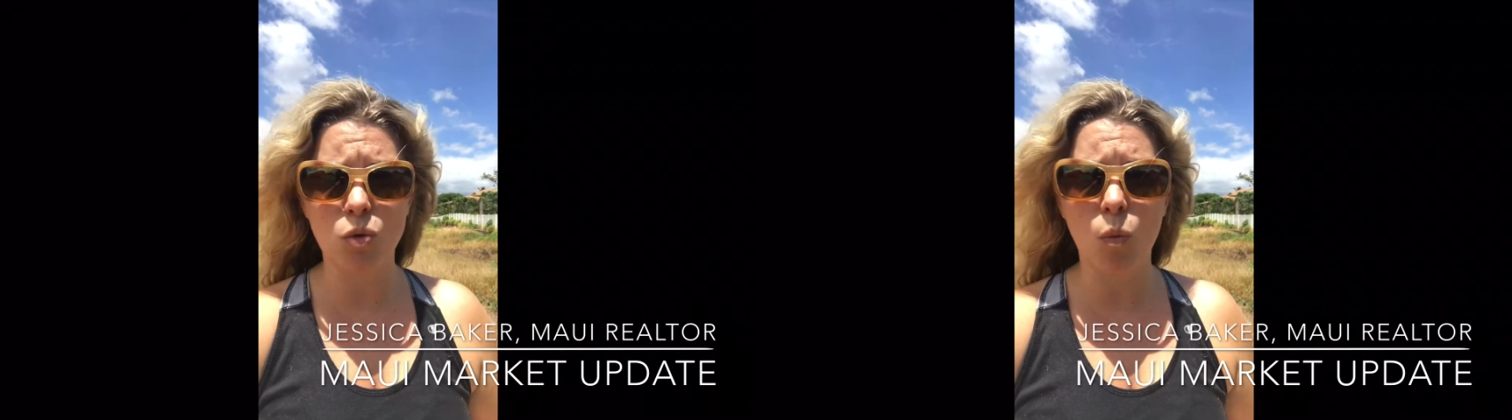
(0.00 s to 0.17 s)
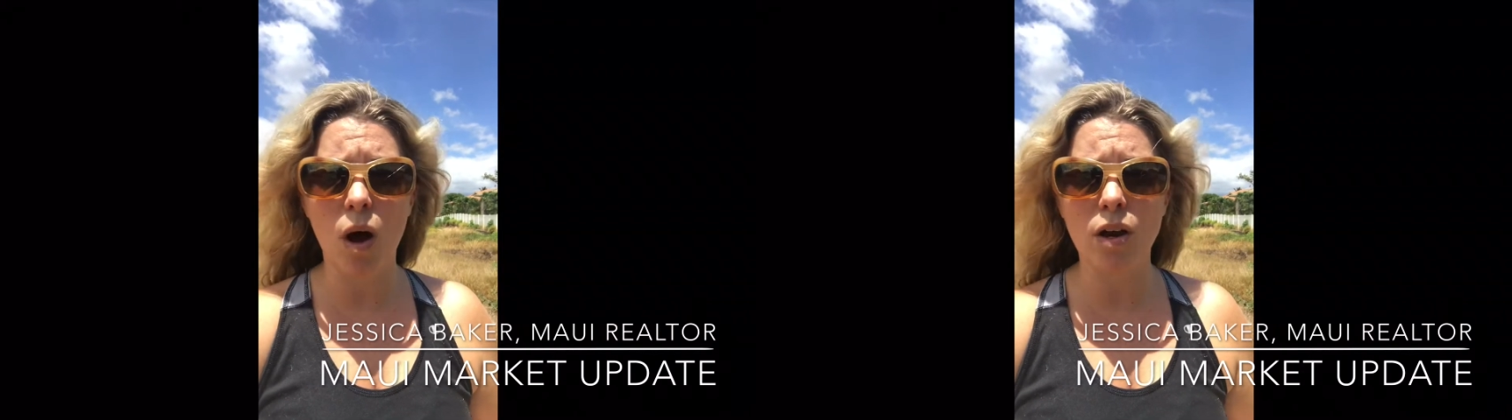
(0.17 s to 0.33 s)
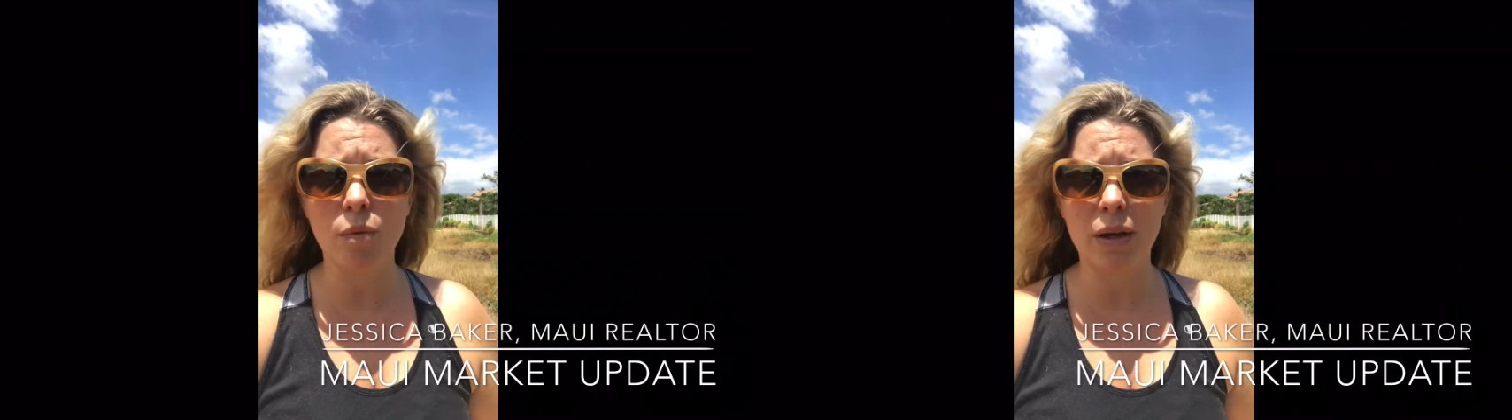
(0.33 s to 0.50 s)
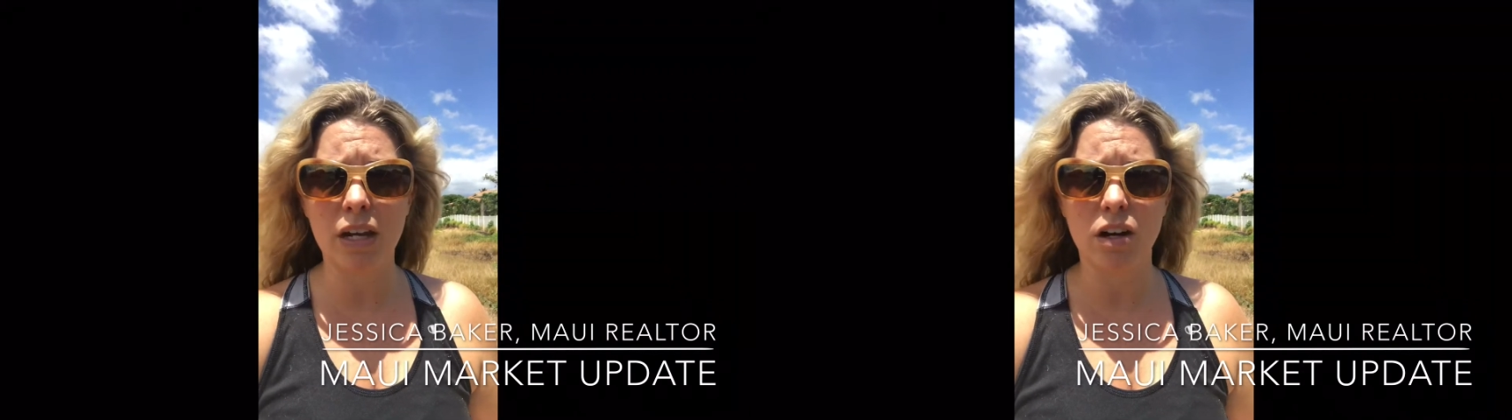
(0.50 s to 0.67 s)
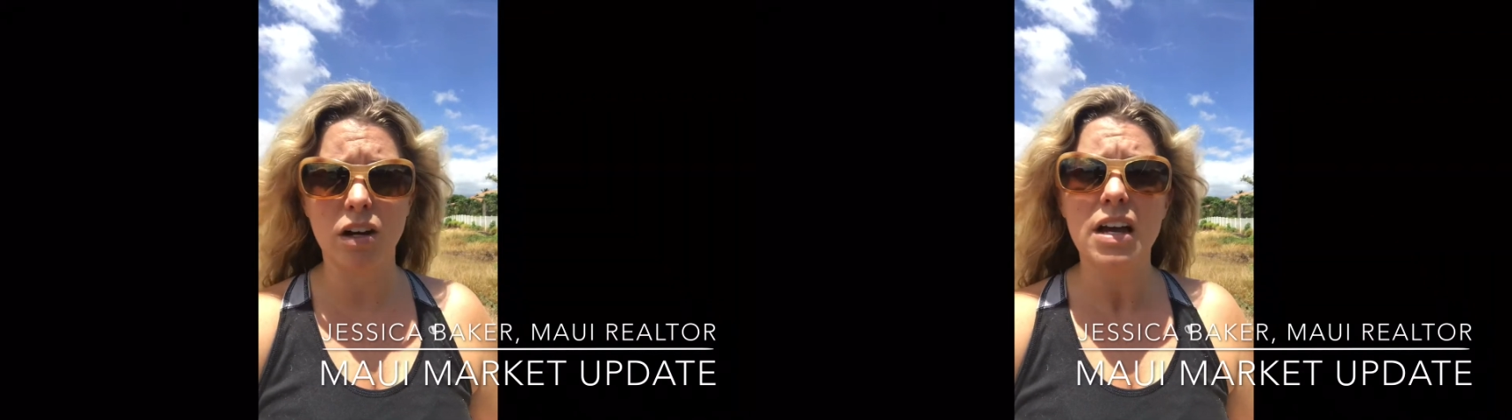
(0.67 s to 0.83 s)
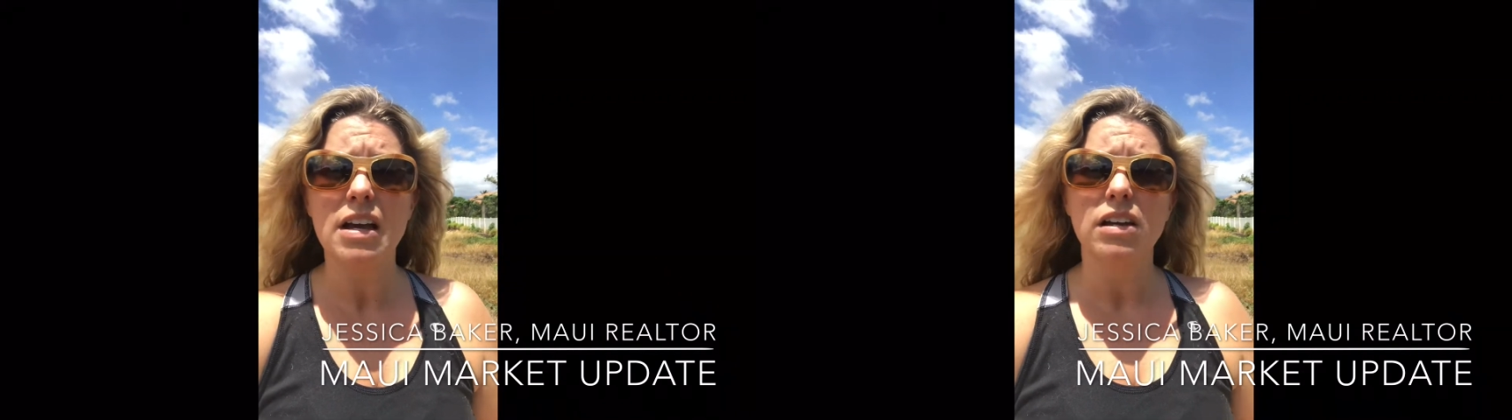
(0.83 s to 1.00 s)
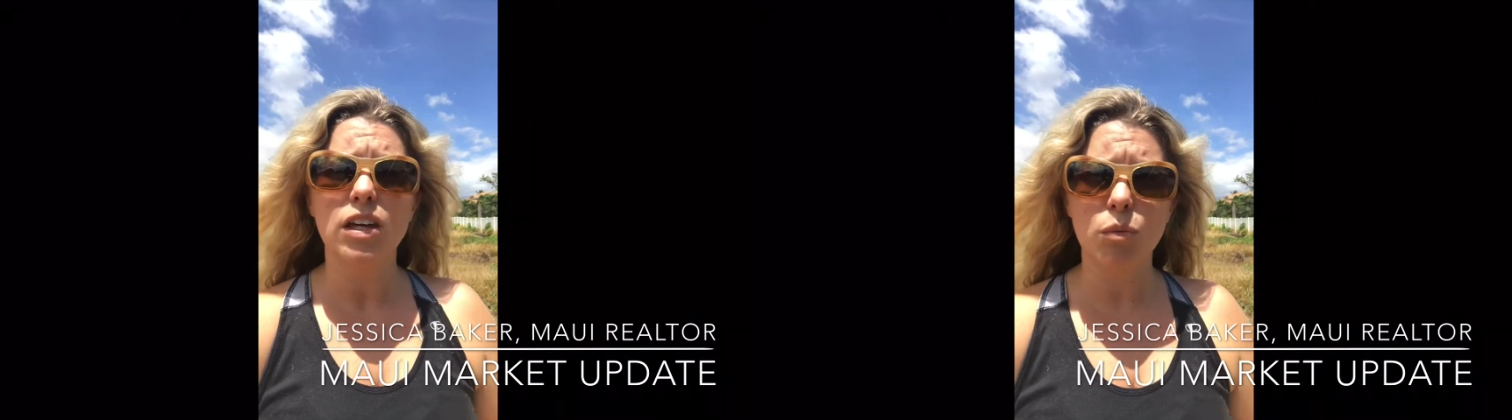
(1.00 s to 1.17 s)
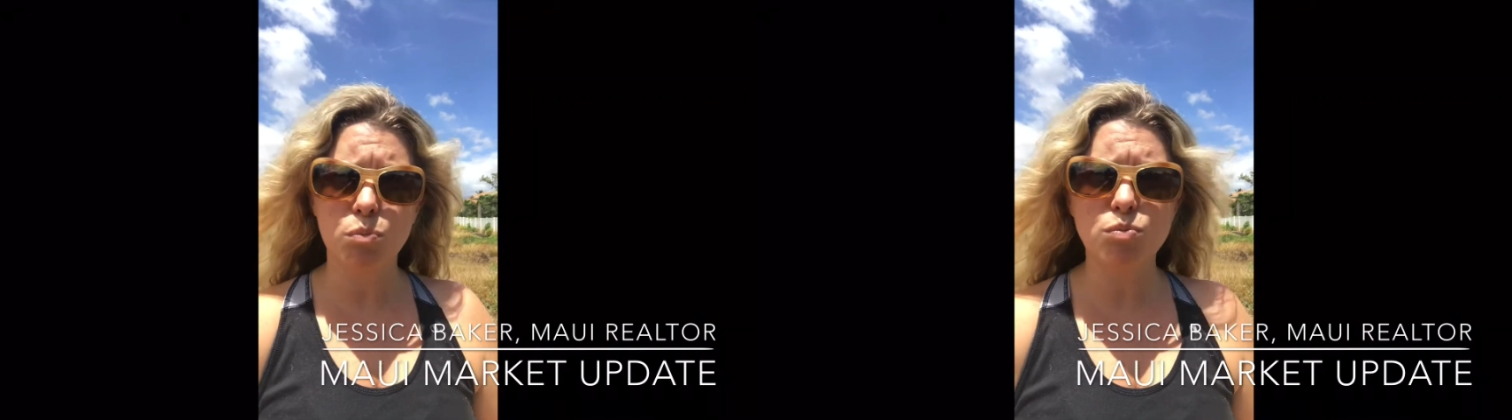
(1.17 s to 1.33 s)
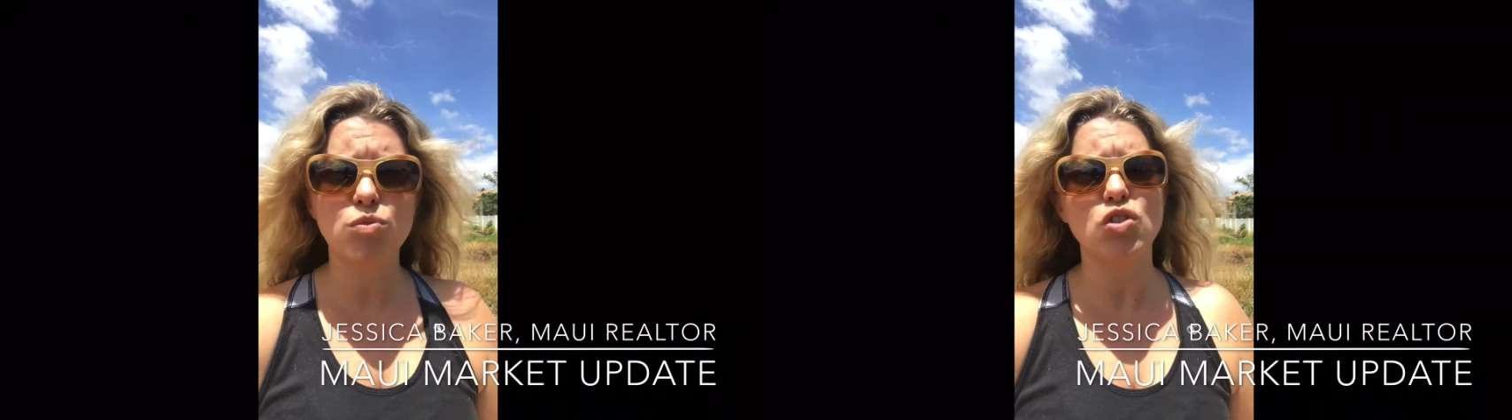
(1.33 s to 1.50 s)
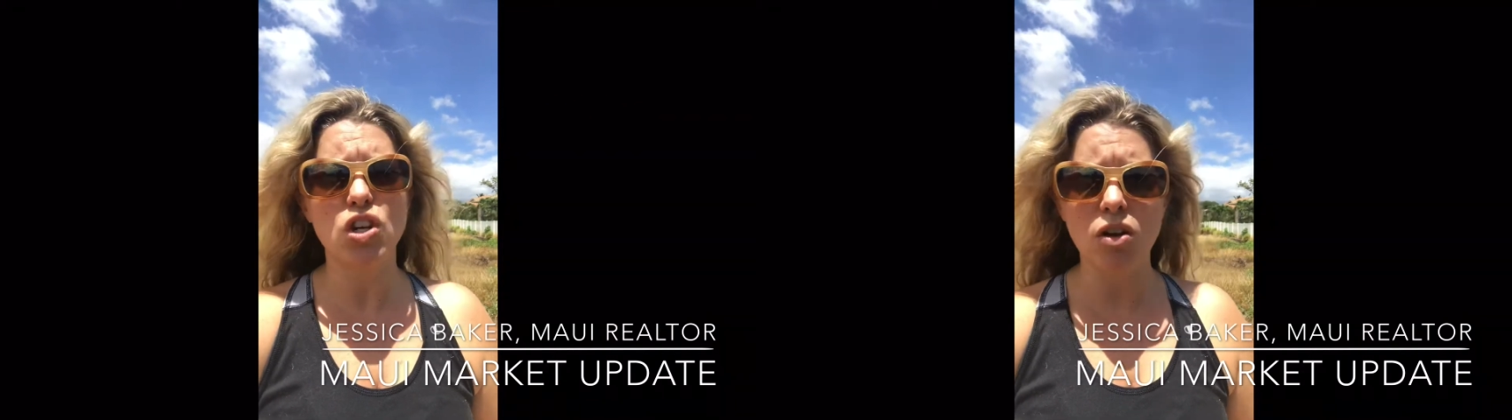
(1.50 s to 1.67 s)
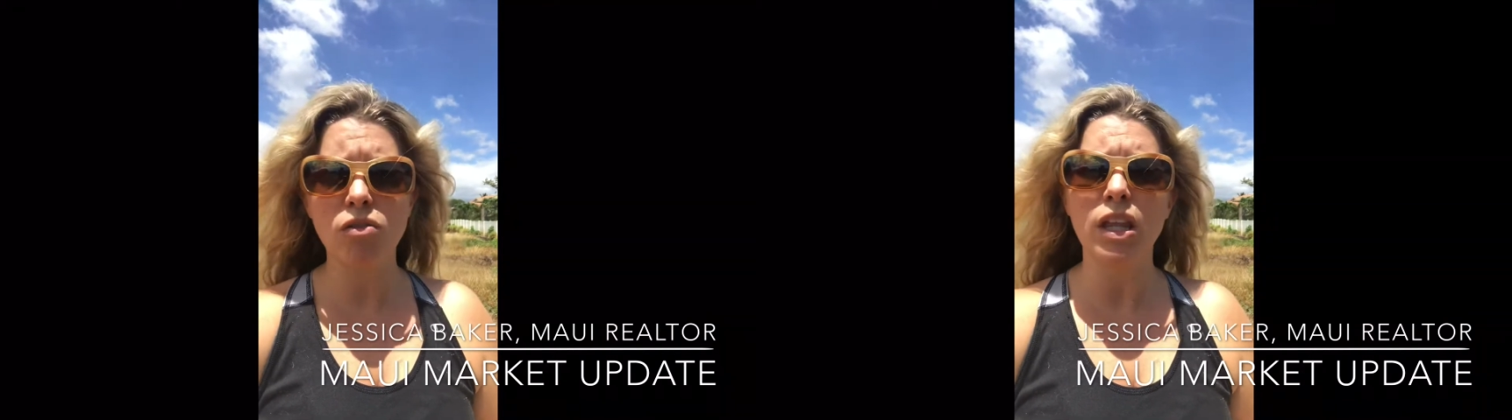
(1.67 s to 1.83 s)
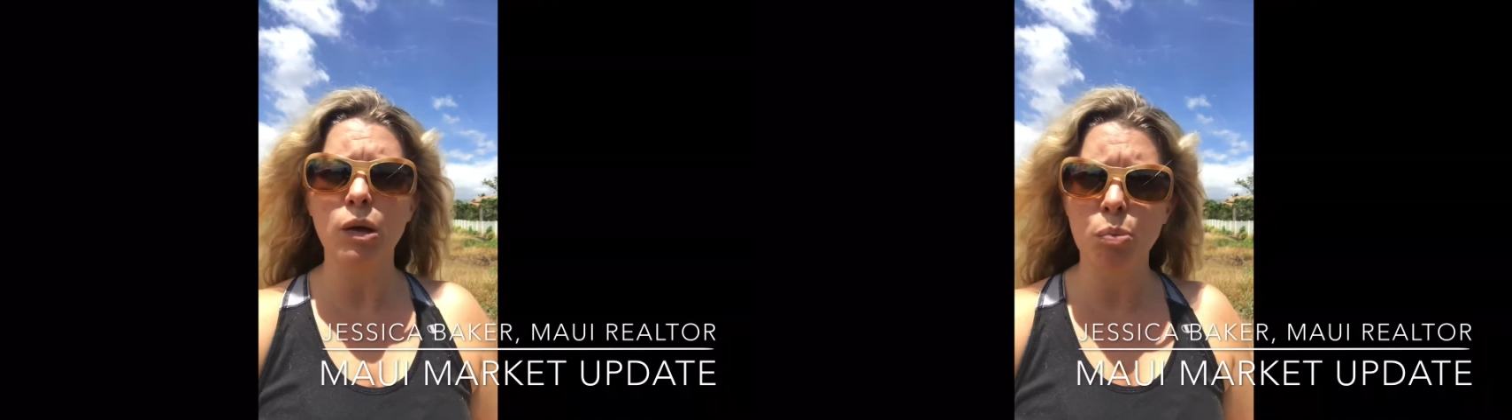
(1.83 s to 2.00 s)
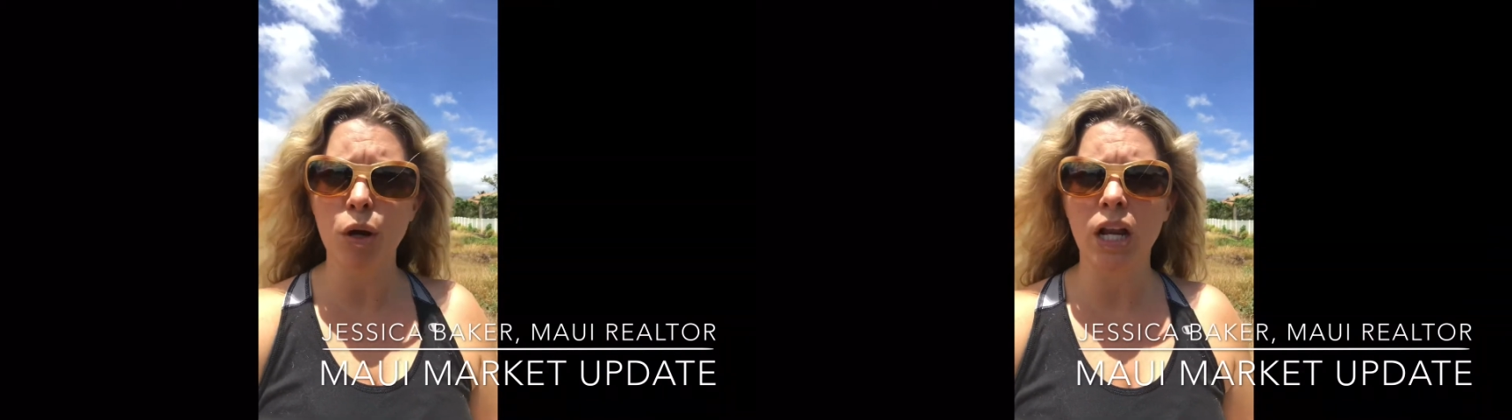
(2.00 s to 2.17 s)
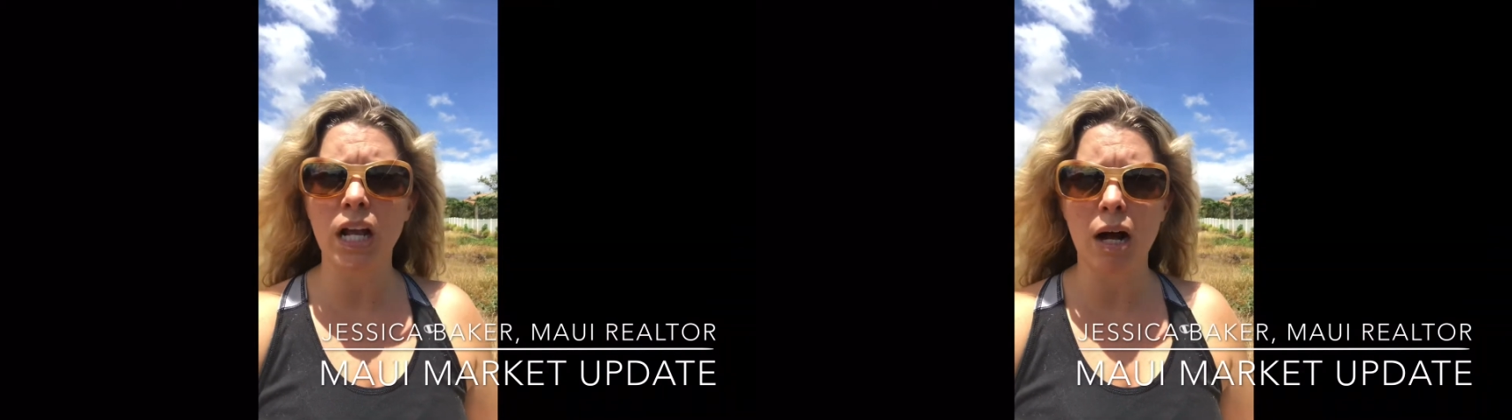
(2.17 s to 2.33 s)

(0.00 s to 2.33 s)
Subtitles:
water meter, generally pretty